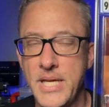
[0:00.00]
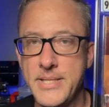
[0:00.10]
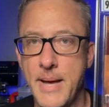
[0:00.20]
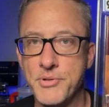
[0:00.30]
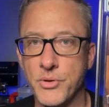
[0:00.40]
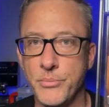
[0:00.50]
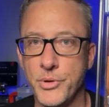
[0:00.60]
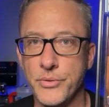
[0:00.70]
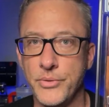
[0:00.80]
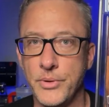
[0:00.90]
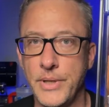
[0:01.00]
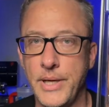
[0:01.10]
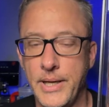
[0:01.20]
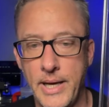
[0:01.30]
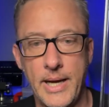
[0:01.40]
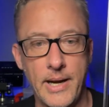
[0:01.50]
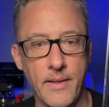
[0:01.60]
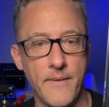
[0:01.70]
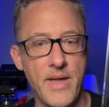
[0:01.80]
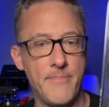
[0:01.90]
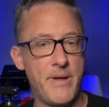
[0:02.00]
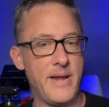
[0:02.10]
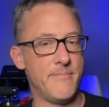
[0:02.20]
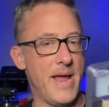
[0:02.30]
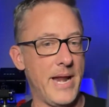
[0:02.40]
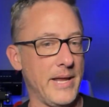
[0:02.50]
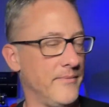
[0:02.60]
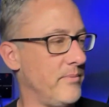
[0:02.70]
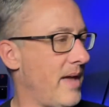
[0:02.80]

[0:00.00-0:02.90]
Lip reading: absolutely beautiful, and I love that. Peyton Manning from